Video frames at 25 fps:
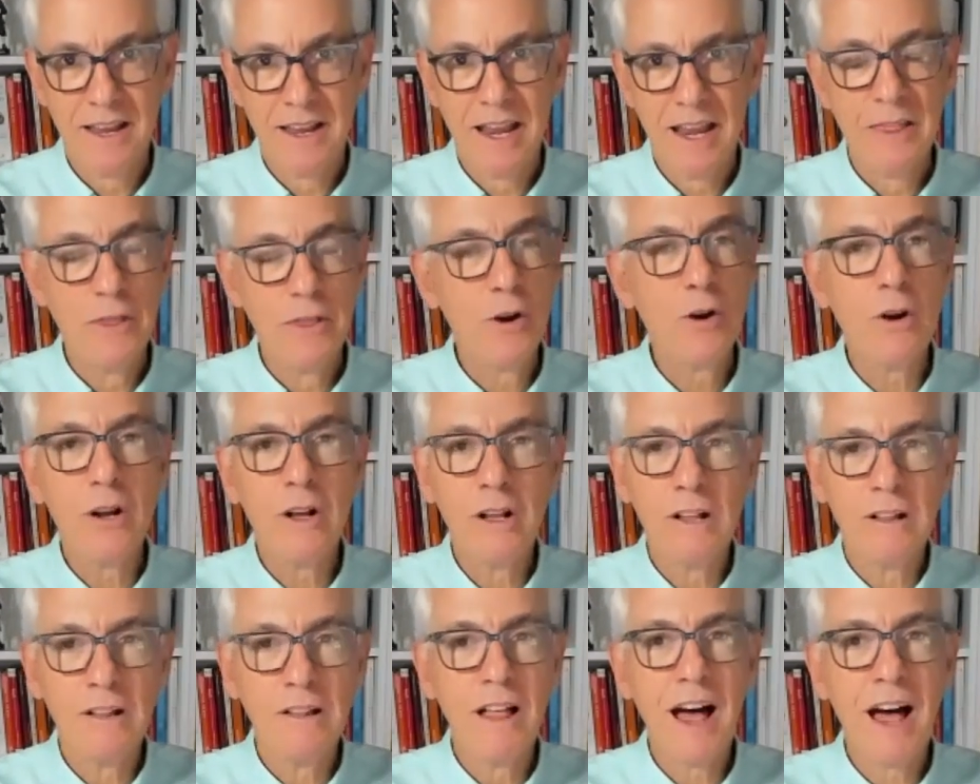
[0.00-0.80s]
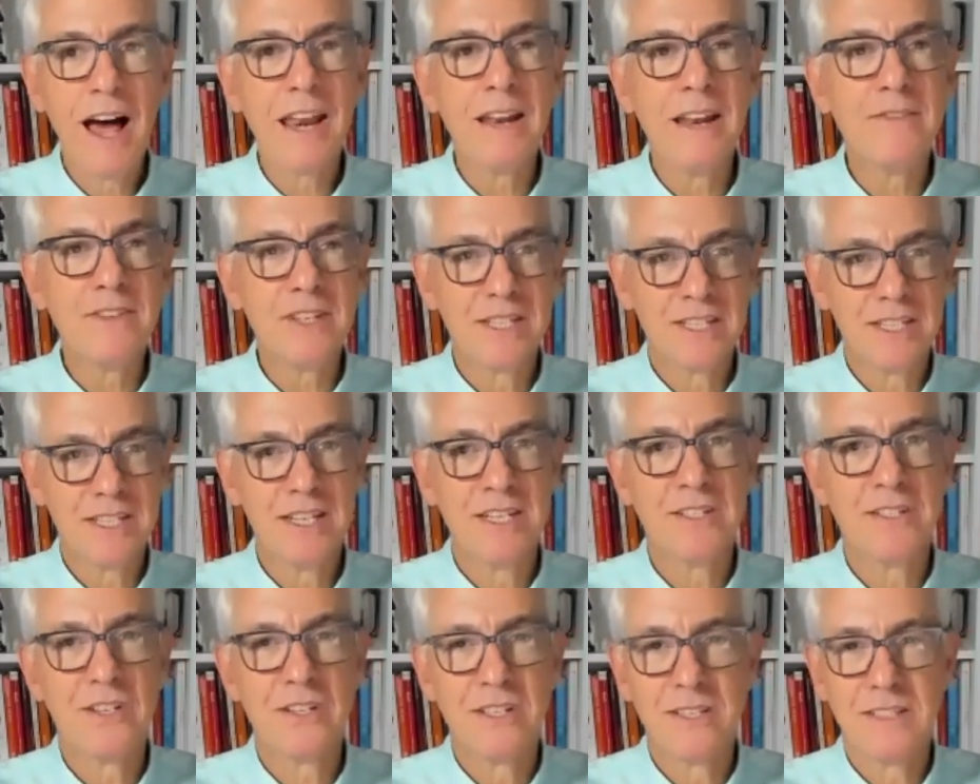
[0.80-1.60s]
And there are a lot of
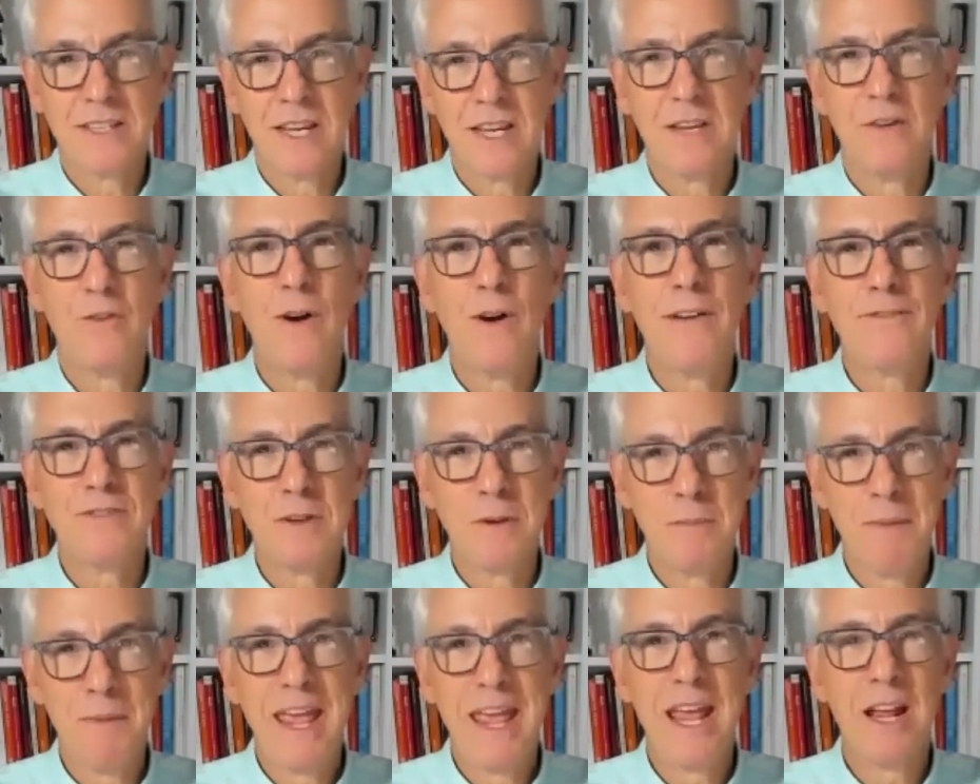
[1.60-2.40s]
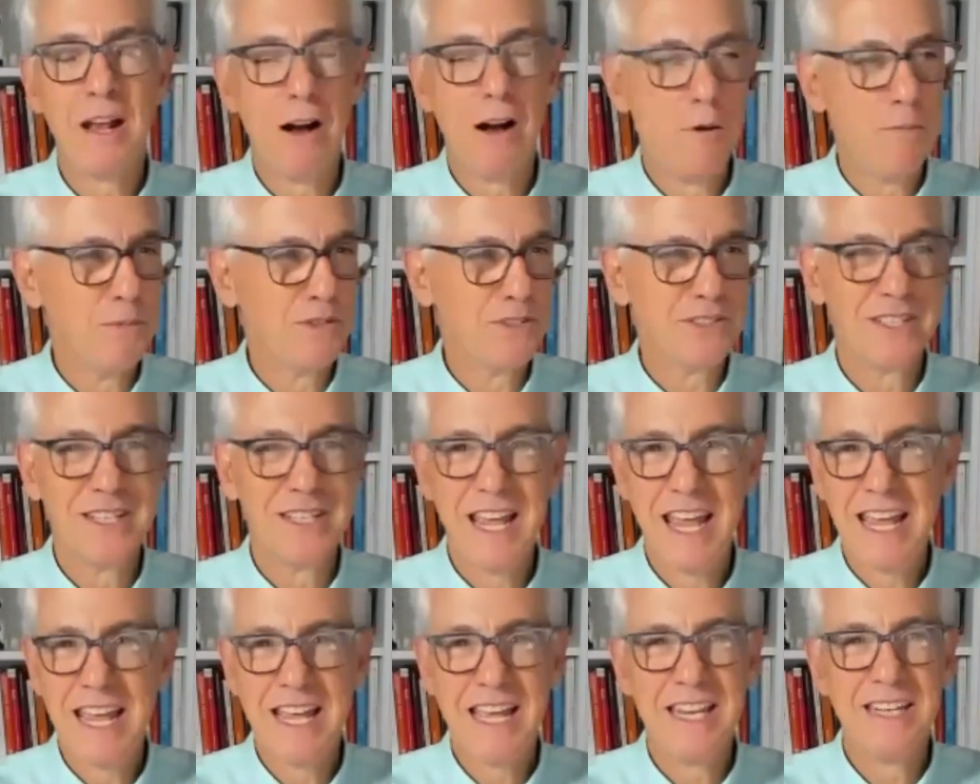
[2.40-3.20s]
decisions that you have to make almost
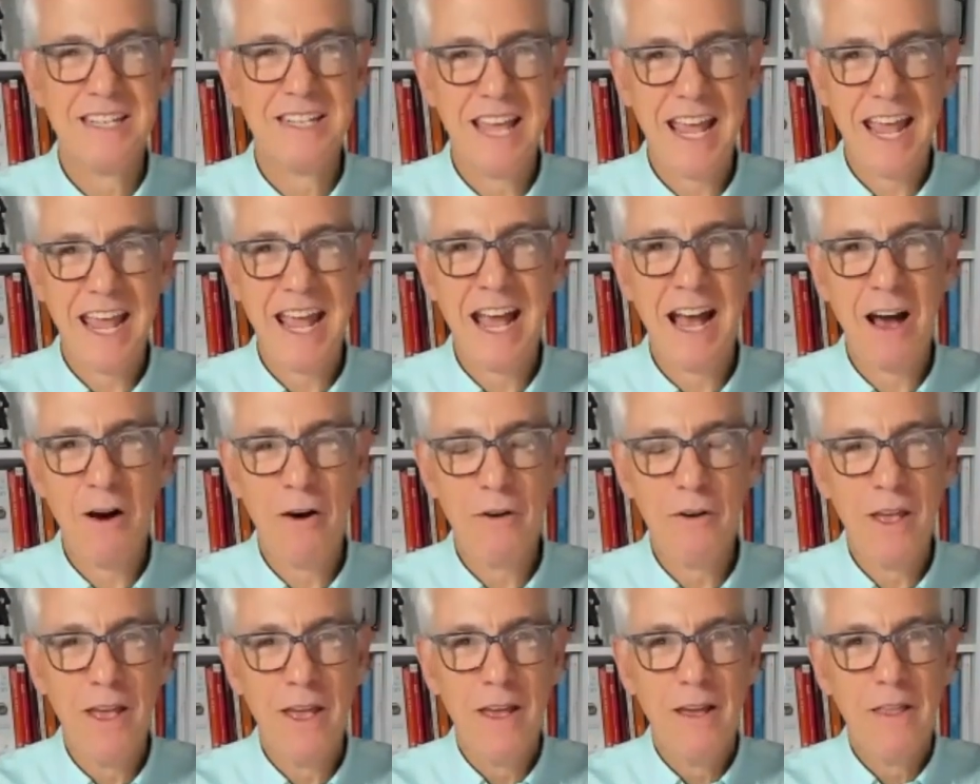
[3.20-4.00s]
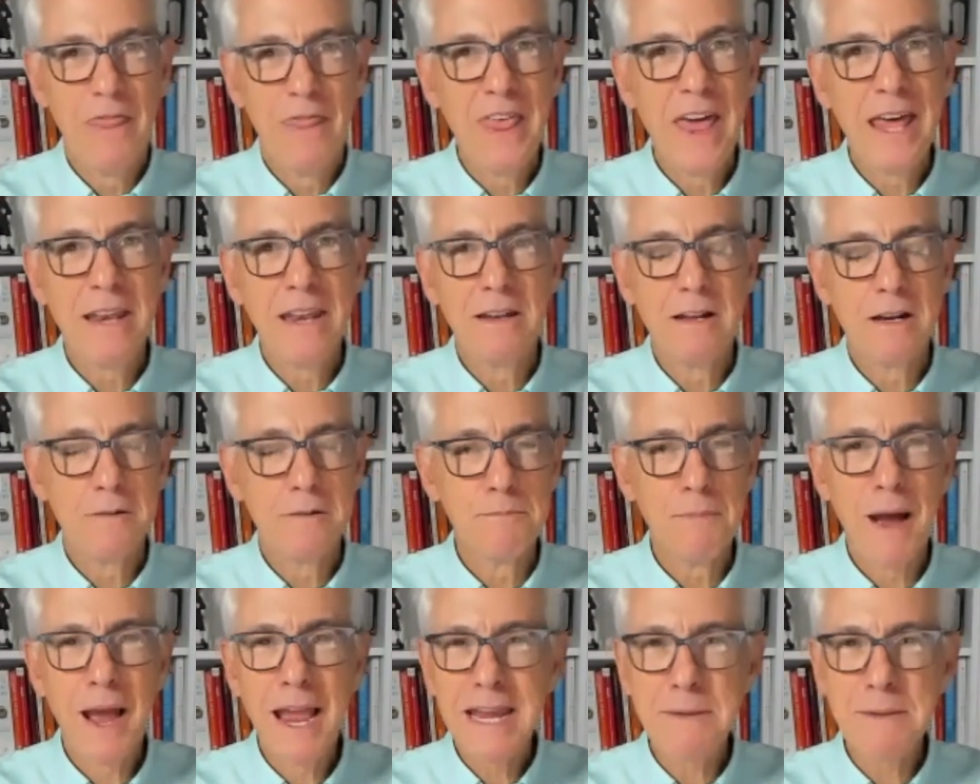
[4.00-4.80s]
day in, day out that
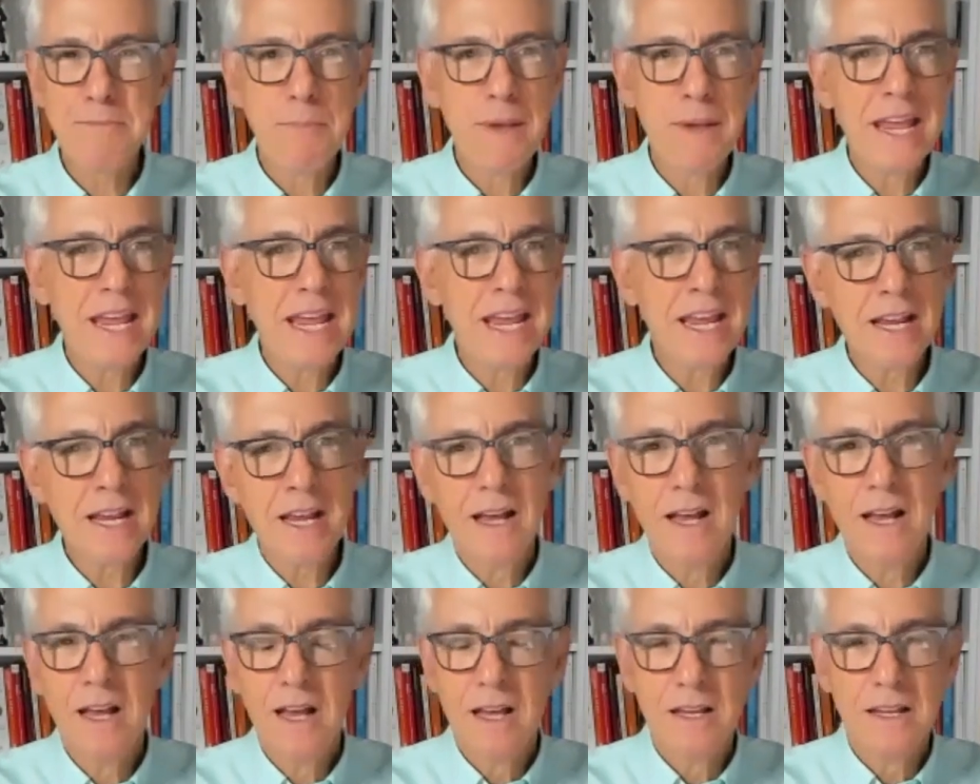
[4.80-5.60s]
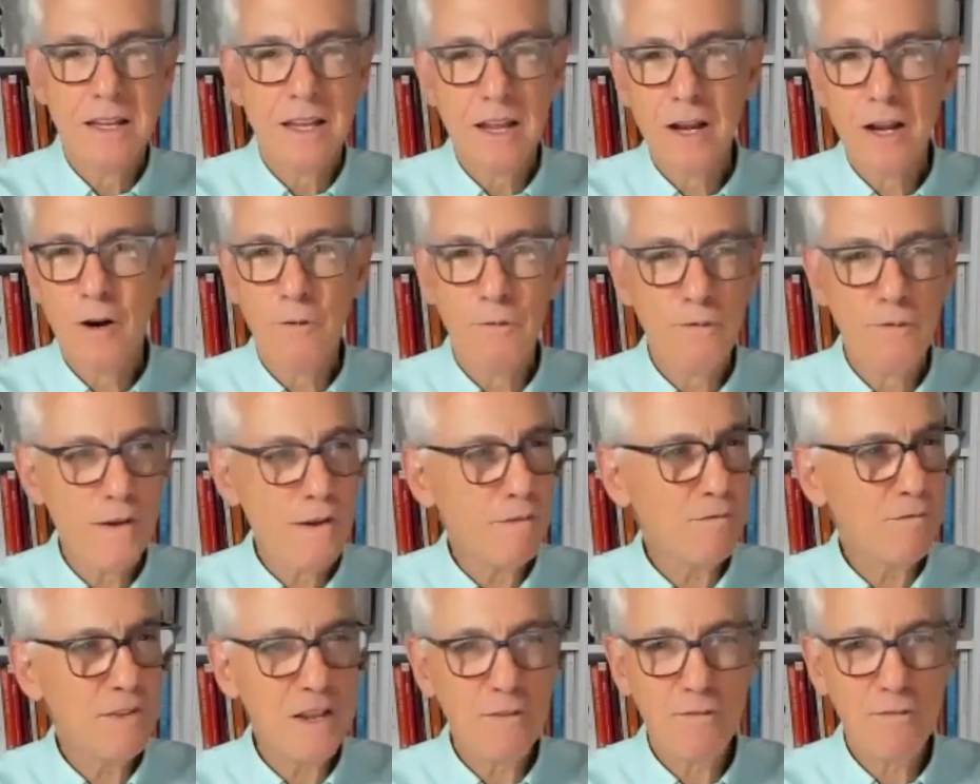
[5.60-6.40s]
might be
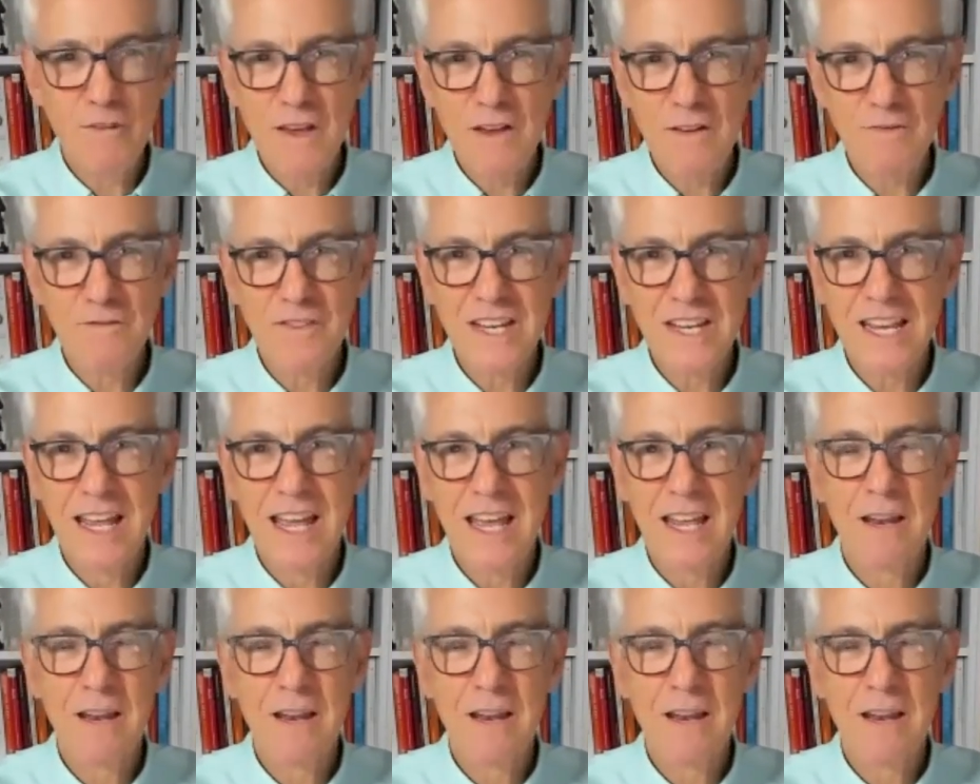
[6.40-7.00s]
50-50.